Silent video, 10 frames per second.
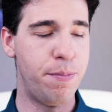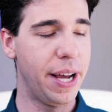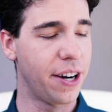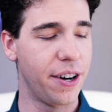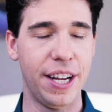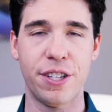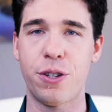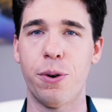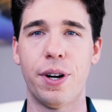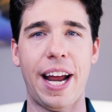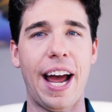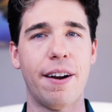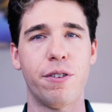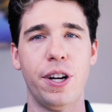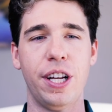bigger historic
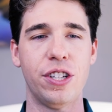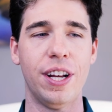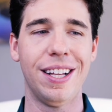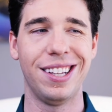average.